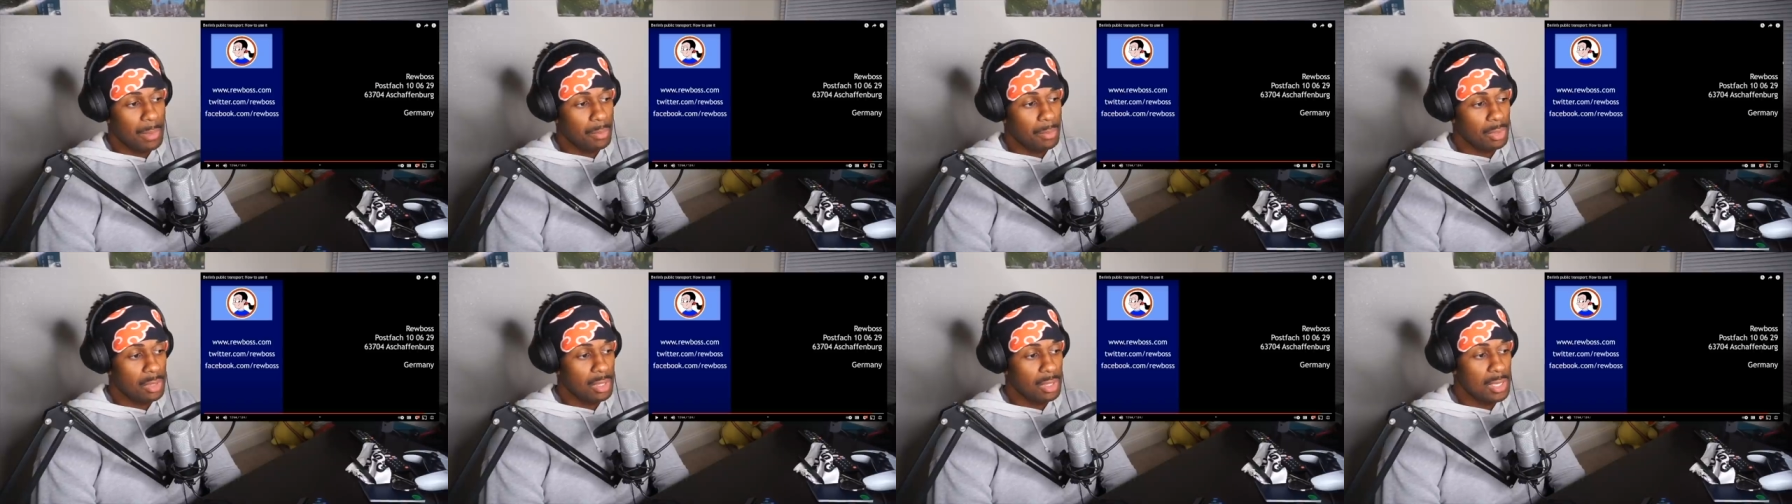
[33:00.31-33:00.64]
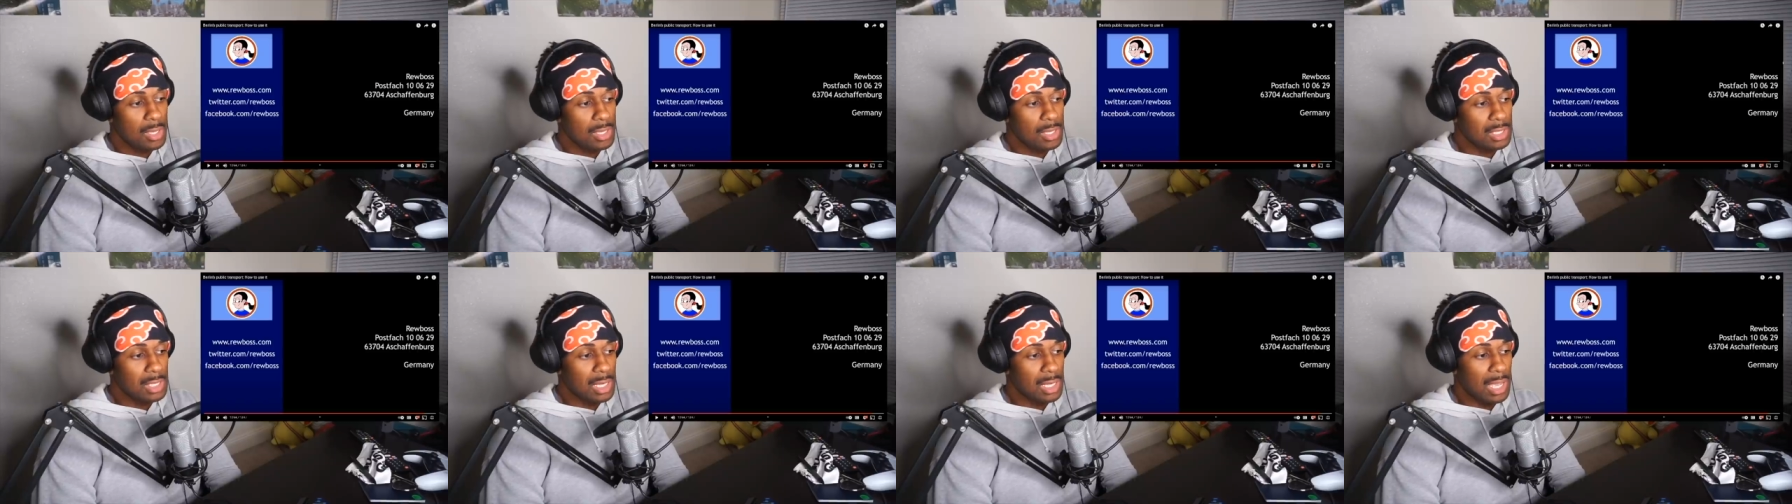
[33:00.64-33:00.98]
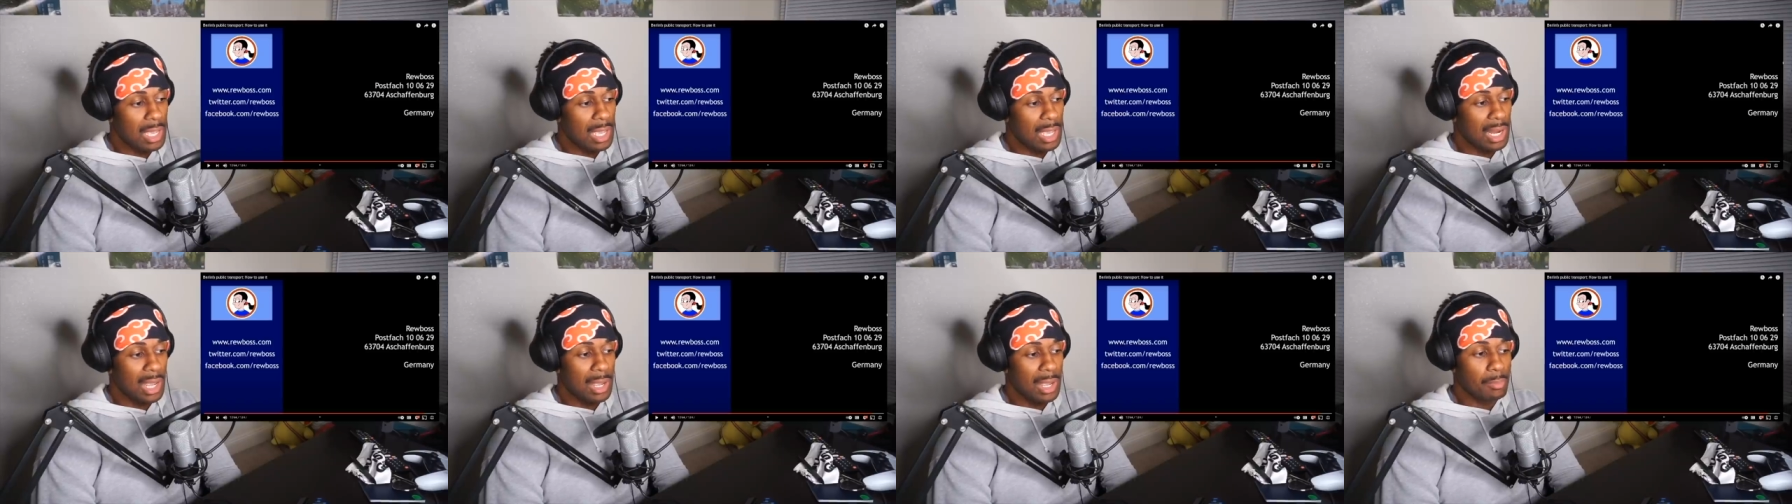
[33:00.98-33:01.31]
with this,
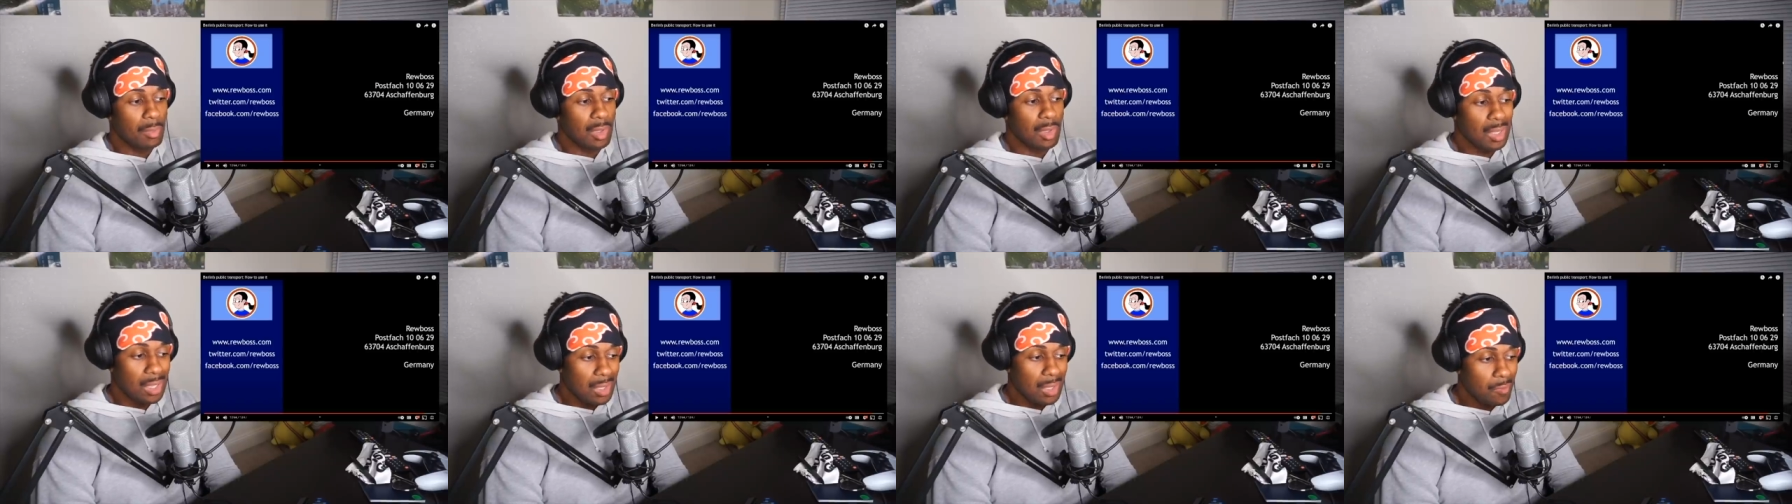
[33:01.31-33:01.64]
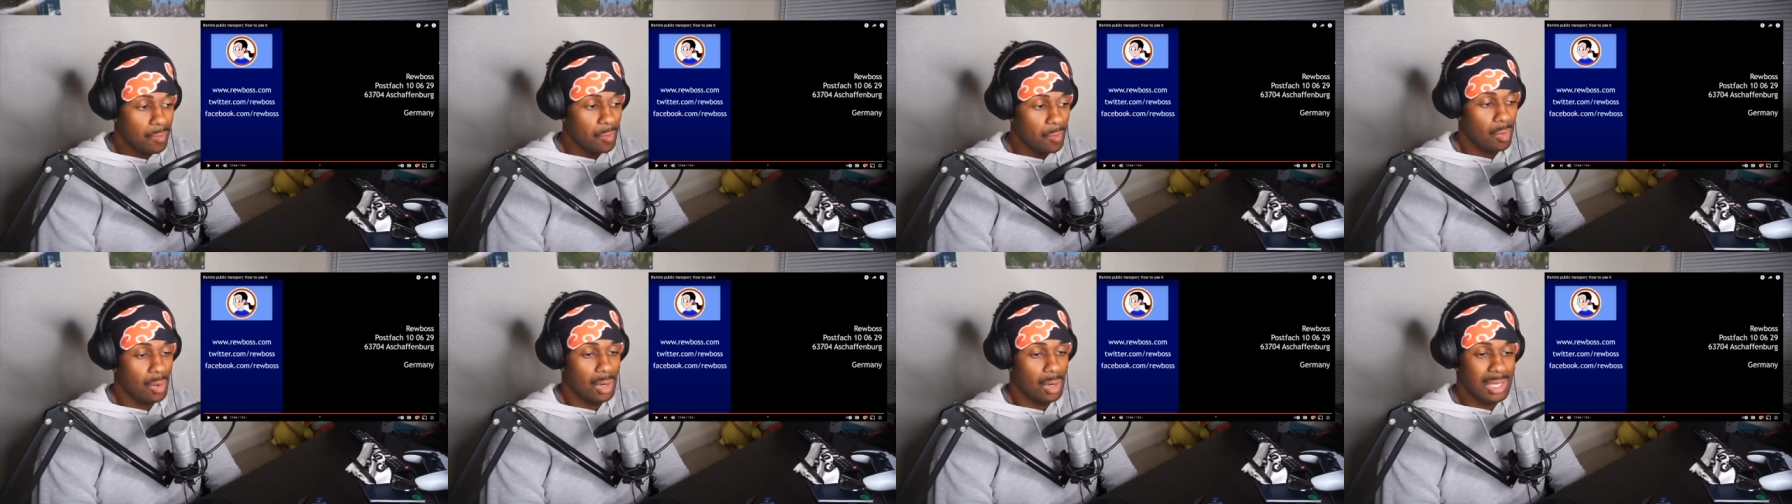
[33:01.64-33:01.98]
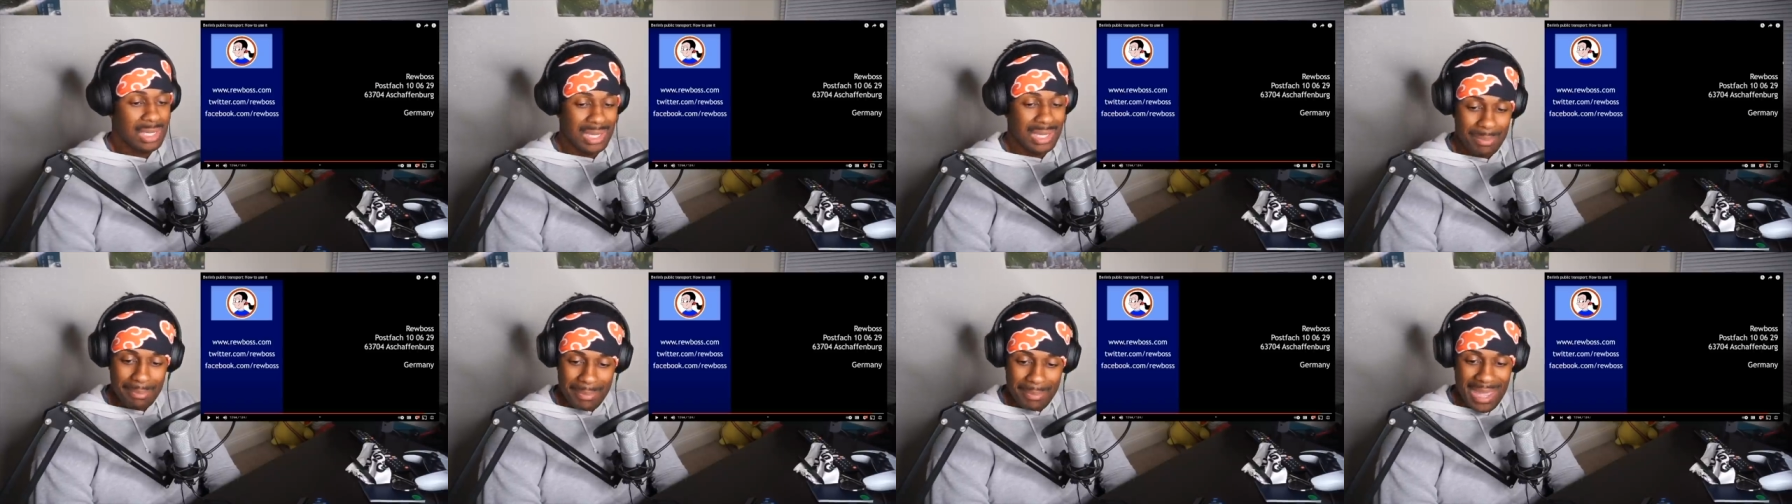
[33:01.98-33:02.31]
and I'm looking forward
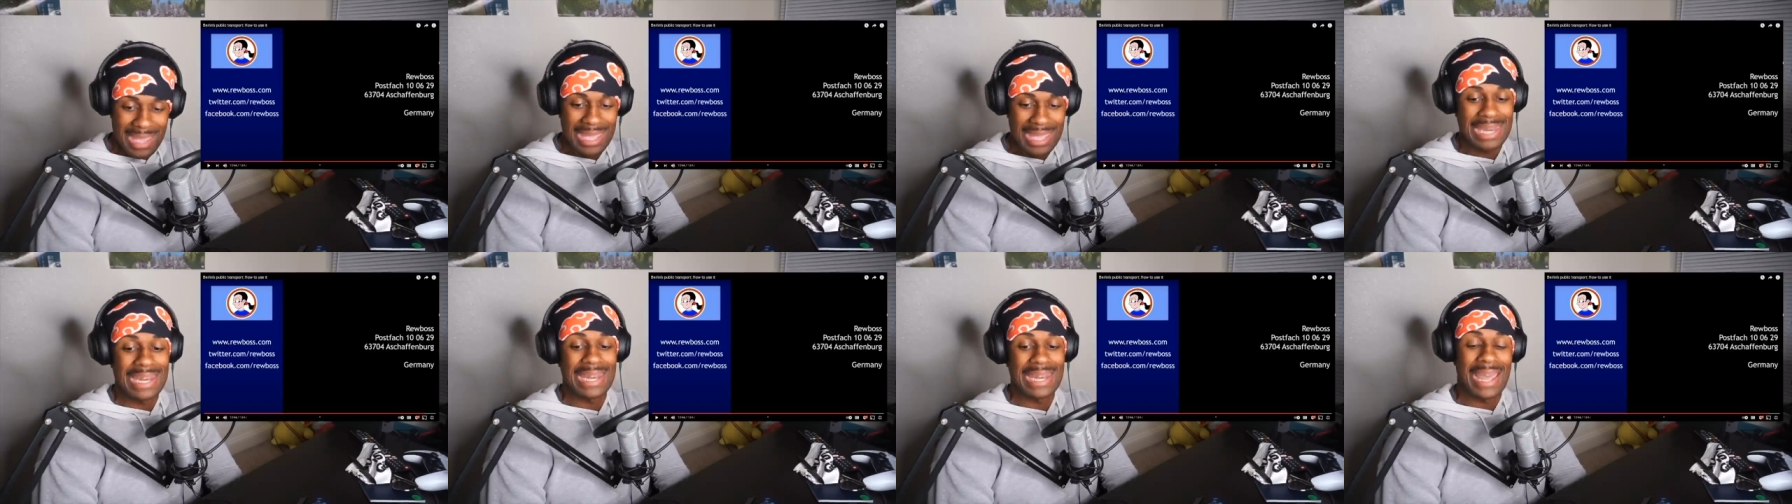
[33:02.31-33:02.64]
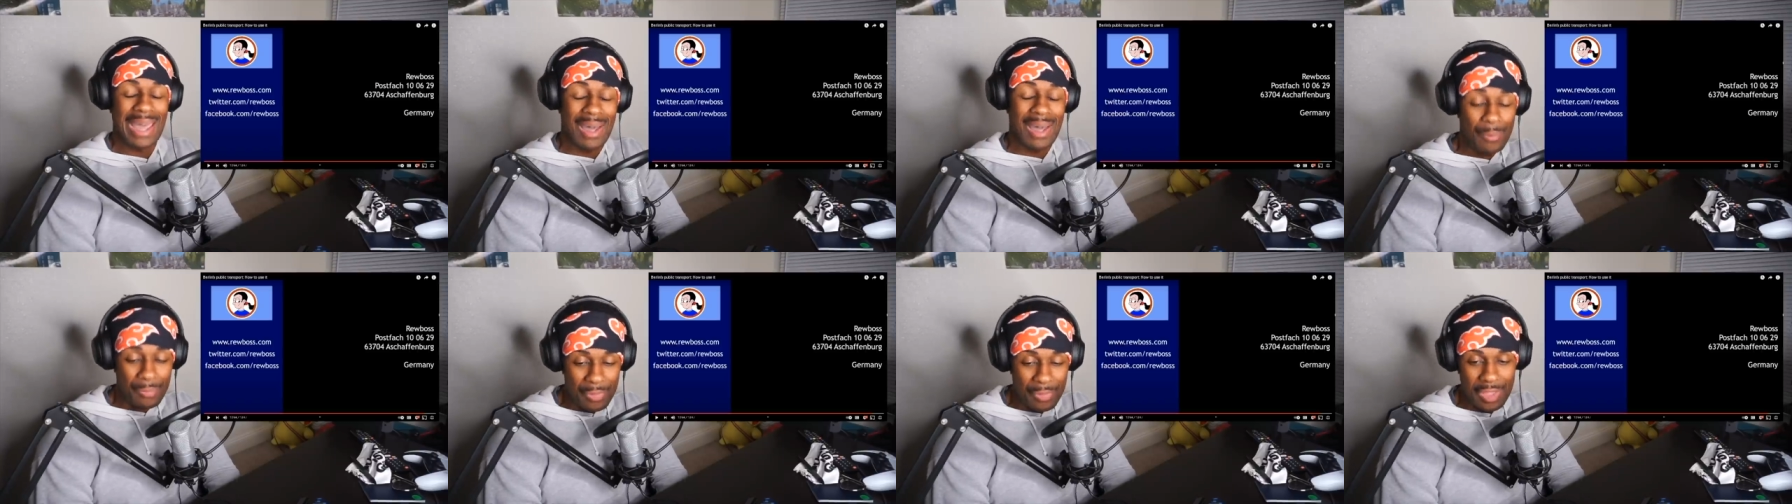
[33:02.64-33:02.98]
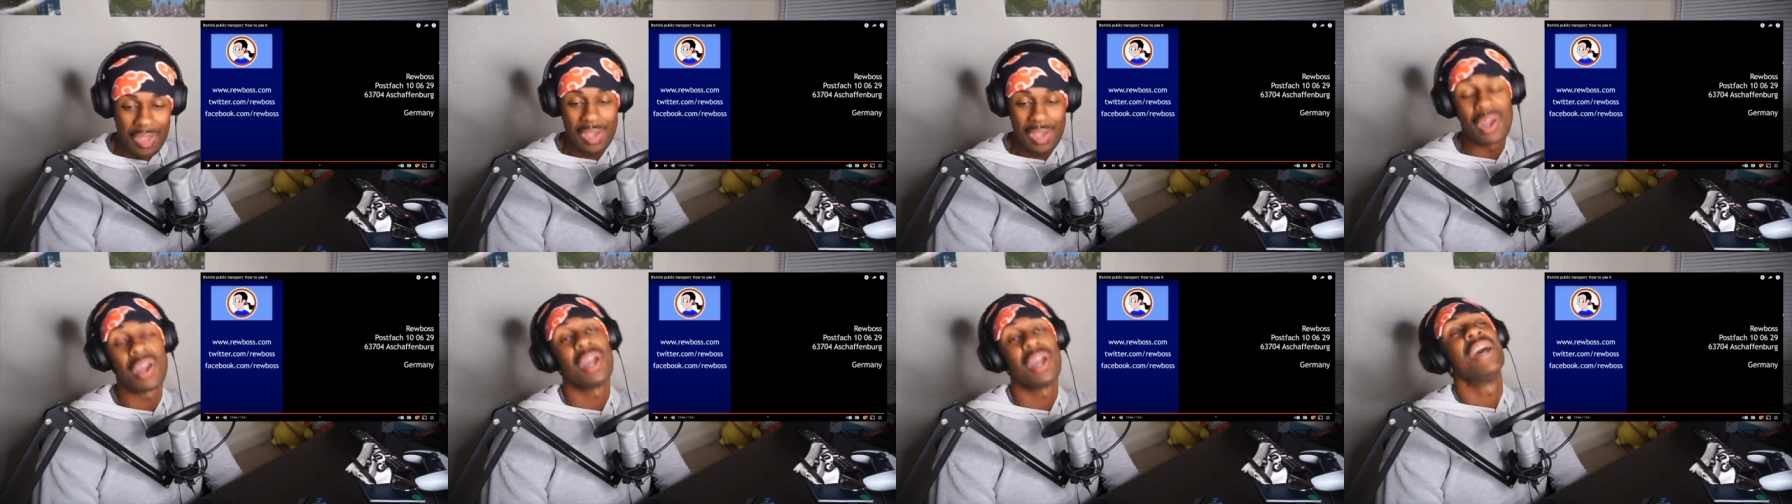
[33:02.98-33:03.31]
to making it out
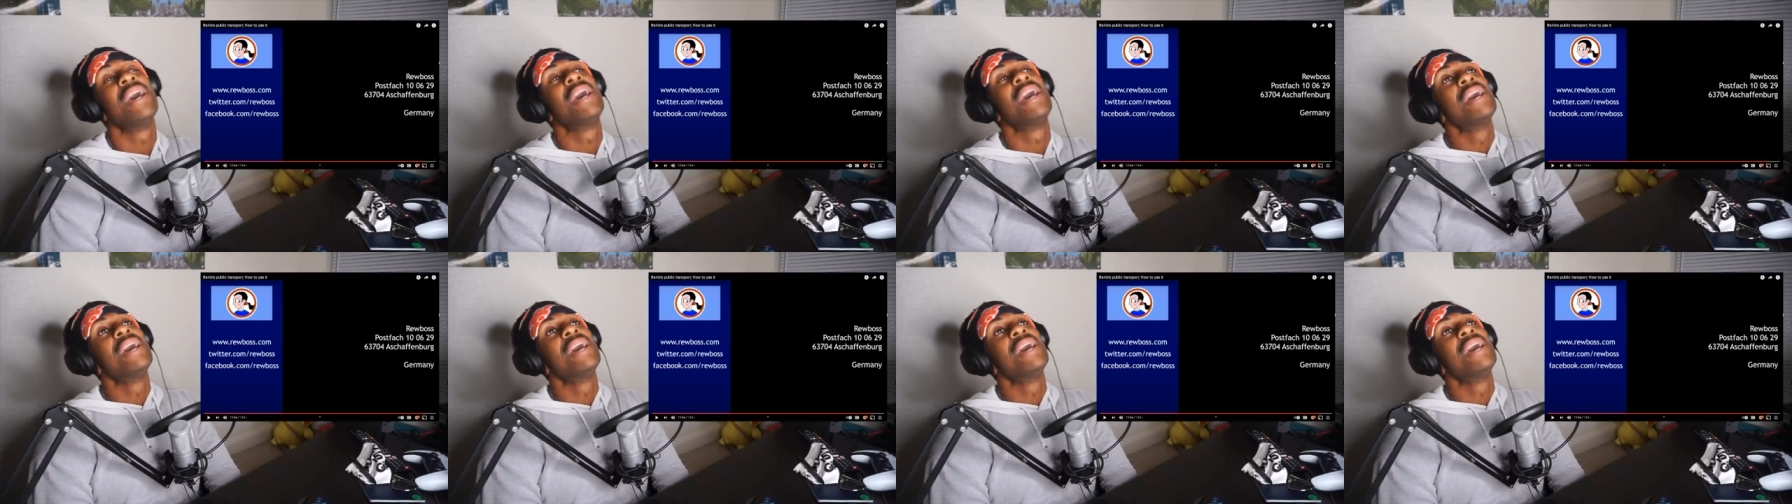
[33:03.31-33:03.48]
there